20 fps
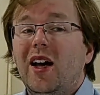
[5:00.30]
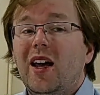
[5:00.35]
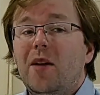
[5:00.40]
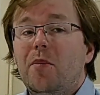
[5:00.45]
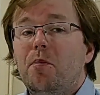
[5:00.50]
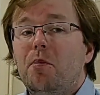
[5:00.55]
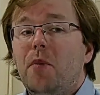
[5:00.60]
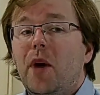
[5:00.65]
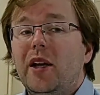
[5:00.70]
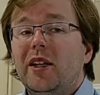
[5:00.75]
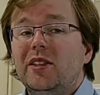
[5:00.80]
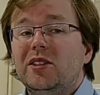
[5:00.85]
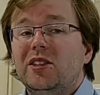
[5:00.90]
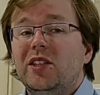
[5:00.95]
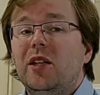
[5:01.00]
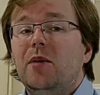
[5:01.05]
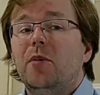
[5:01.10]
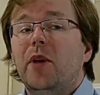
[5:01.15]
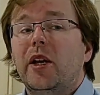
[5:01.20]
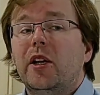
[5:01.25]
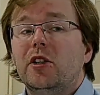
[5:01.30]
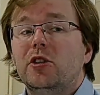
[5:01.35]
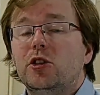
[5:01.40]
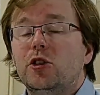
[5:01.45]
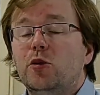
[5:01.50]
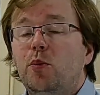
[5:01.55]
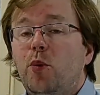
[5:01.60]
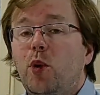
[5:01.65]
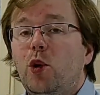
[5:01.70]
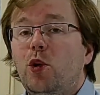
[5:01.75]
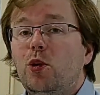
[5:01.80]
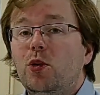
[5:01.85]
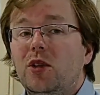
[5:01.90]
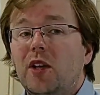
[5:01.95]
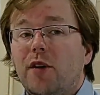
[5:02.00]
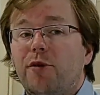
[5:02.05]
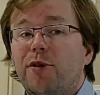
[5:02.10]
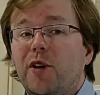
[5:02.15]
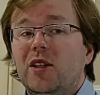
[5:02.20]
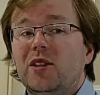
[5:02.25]
it might seem like a small
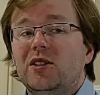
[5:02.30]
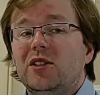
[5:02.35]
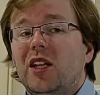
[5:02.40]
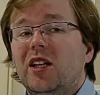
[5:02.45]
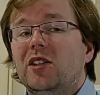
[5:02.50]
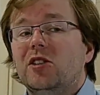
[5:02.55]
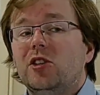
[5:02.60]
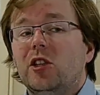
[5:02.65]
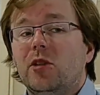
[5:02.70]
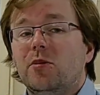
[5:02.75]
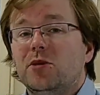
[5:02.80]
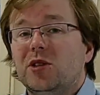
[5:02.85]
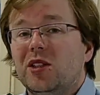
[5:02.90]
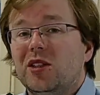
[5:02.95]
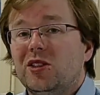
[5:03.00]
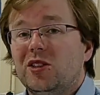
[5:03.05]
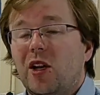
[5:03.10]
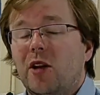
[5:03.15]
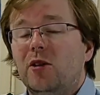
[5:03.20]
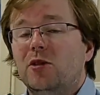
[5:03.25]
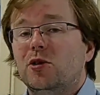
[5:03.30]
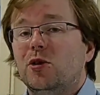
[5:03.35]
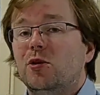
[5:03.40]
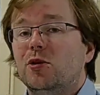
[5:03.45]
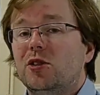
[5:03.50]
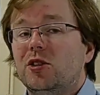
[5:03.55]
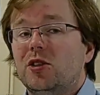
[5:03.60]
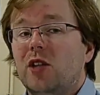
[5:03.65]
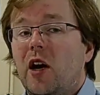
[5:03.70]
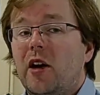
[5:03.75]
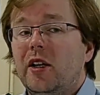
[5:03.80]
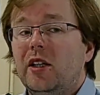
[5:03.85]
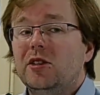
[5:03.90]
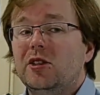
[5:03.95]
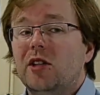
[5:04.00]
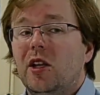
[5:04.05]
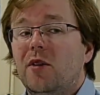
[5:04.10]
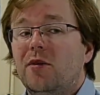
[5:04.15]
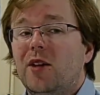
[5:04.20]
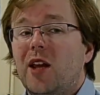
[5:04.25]
difference in terms of the total
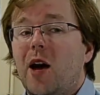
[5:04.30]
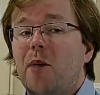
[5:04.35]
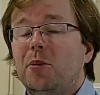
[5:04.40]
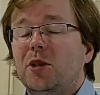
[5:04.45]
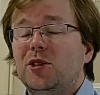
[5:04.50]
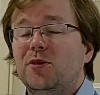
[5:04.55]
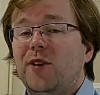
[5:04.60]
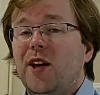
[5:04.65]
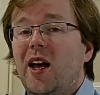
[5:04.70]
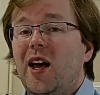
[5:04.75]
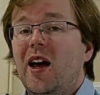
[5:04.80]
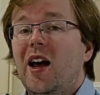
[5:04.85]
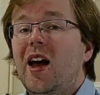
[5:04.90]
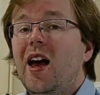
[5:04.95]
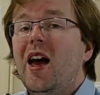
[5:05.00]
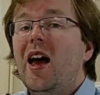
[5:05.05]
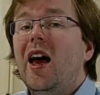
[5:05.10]
size of the atmosphere,